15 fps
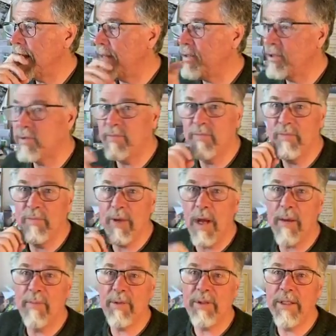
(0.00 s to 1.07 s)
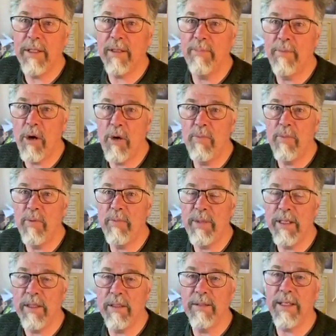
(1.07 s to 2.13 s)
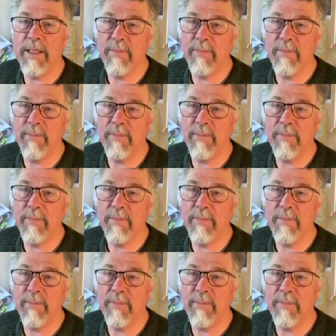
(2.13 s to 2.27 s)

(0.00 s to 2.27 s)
he had this humble little Pope mobile.